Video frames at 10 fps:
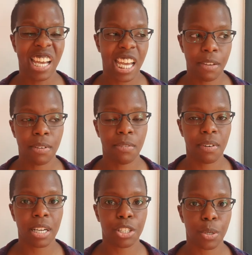If you
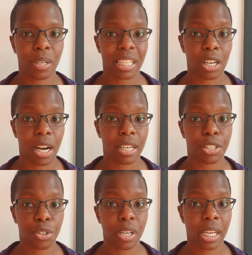find doing that kind of
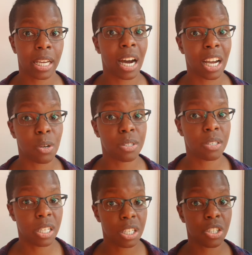tricky, I also
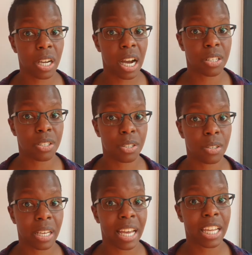teach you how to do
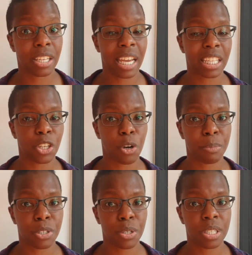that, and you get the
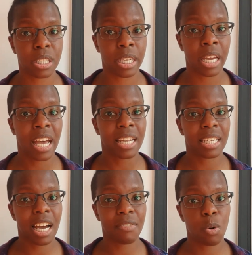opportunity
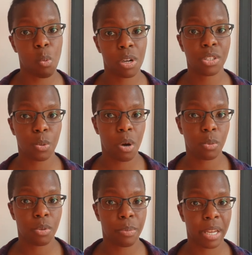to have a one-to-one
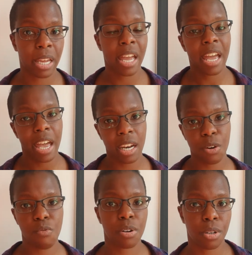with me, and I
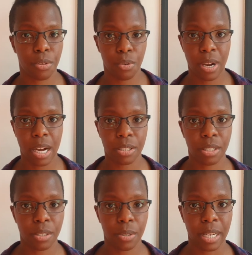run you through how to
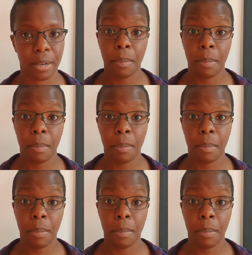do that.